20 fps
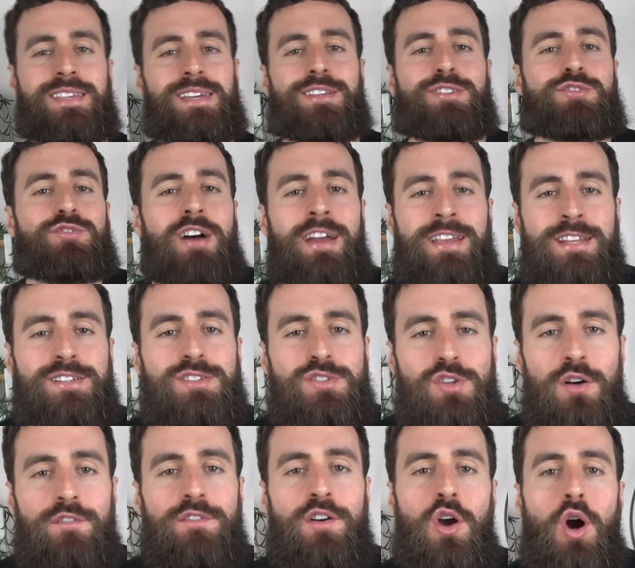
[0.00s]
like trying to
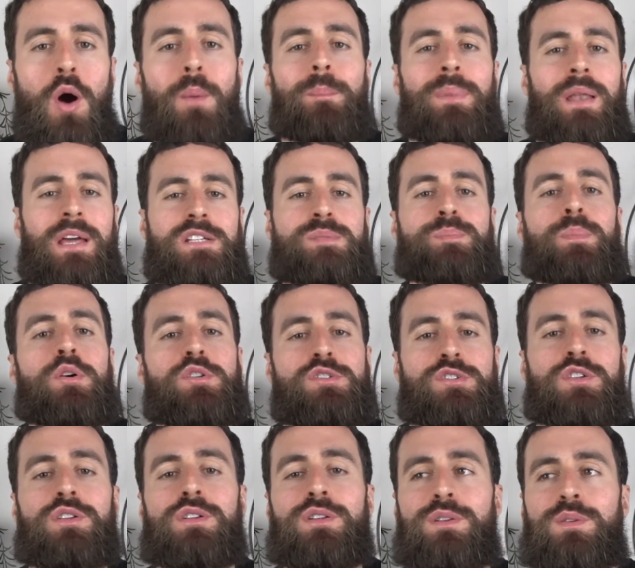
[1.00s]
solve a complex
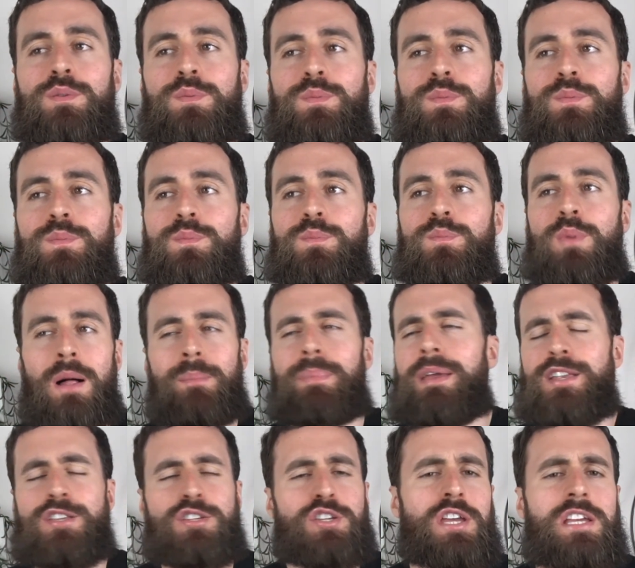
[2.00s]
puzzle while
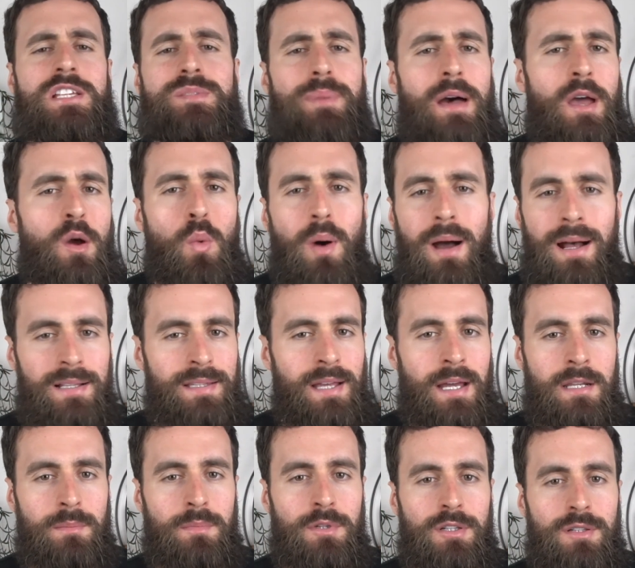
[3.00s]
being chased by a wild
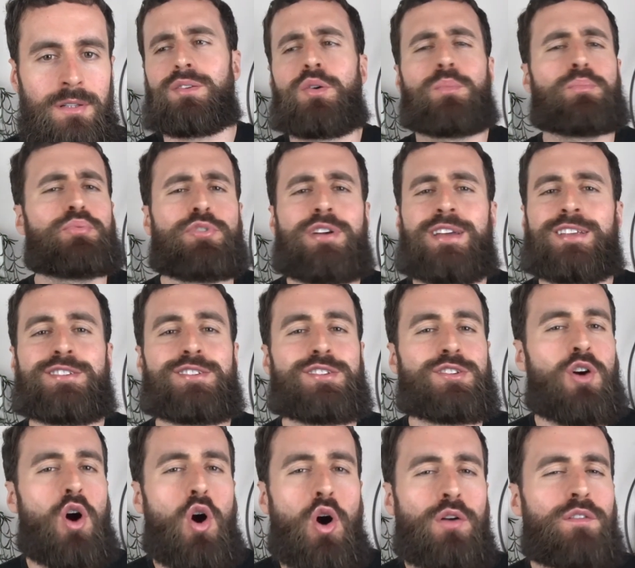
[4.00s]
animal. Your brain just
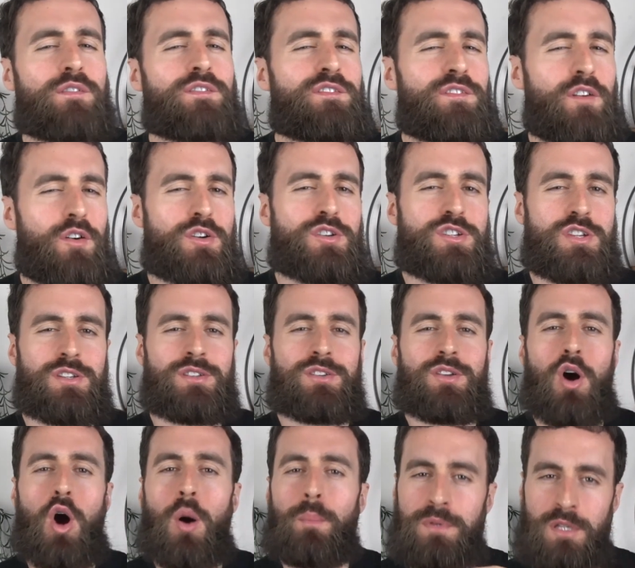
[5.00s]
can't function
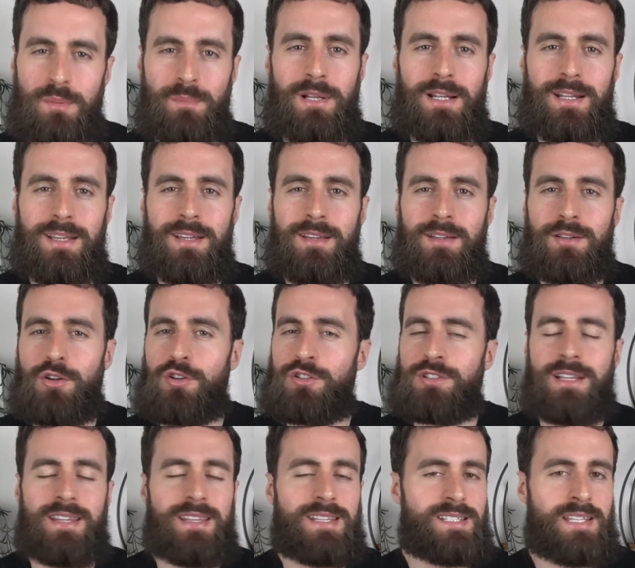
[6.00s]
optimally
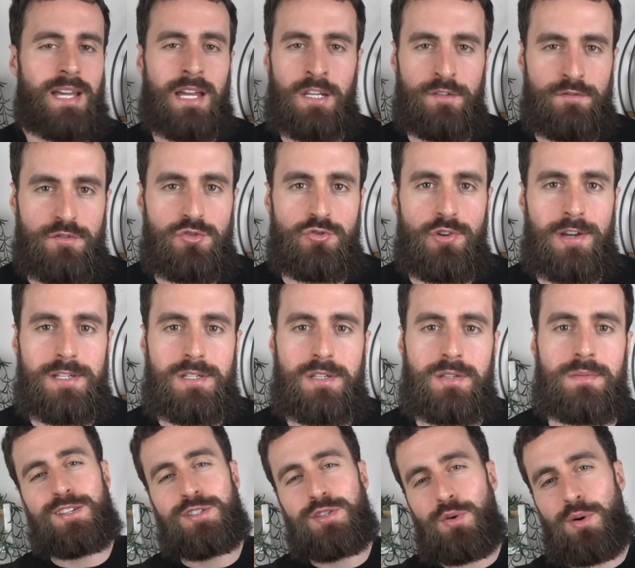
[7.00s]
under this kind of stress.
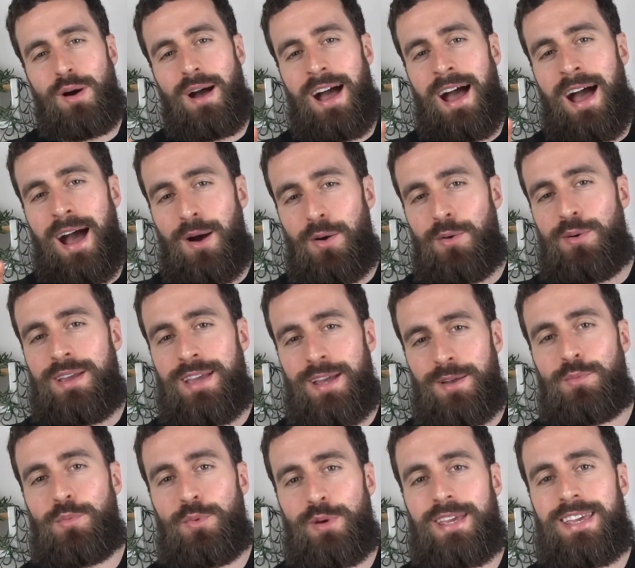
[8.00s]
So how
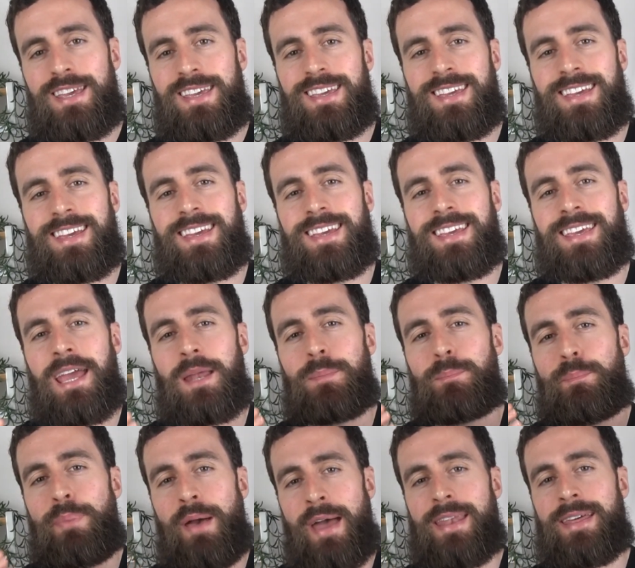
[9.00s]
can we
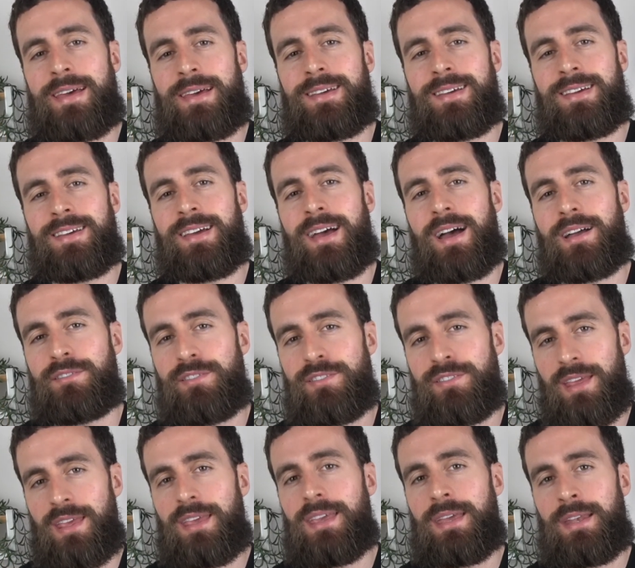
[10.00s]
get better at
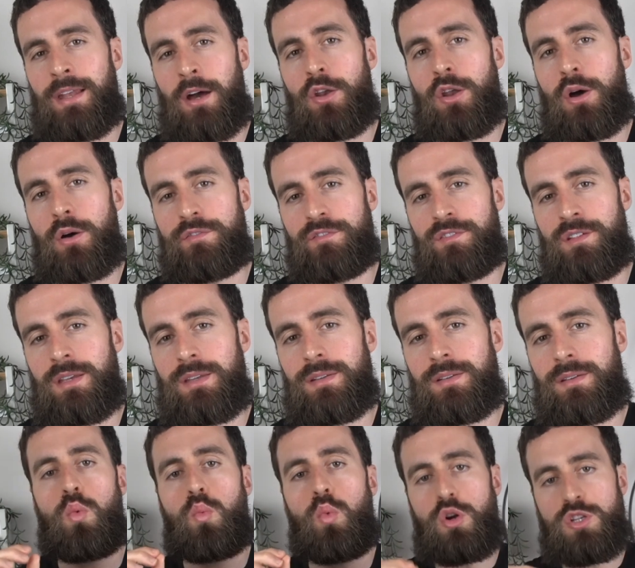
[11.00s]
thinking on our feet?
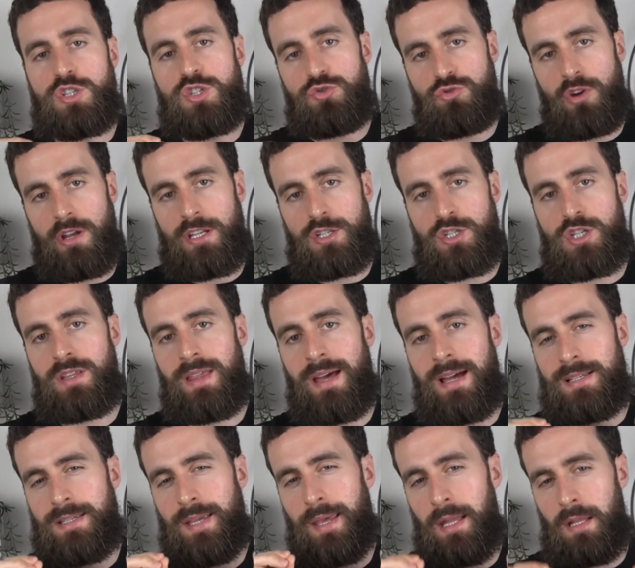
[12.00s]
One strategy that
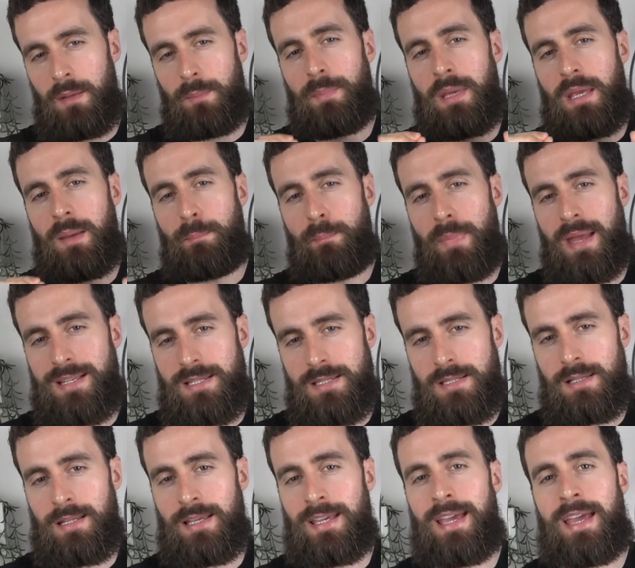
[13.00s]
has helped me
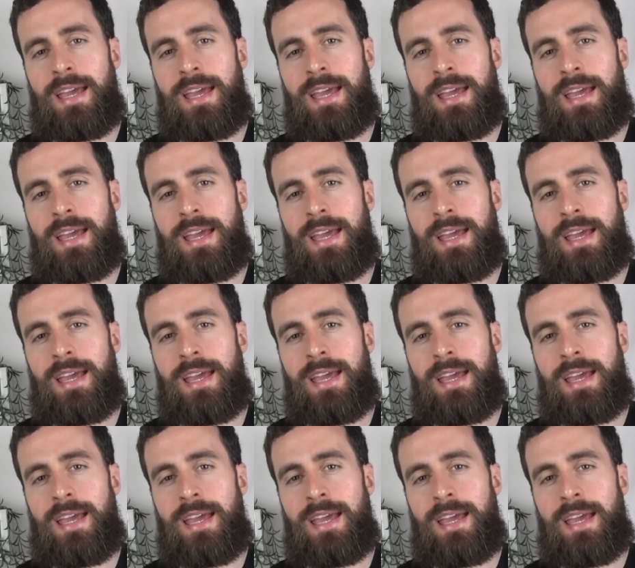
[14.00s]
immensely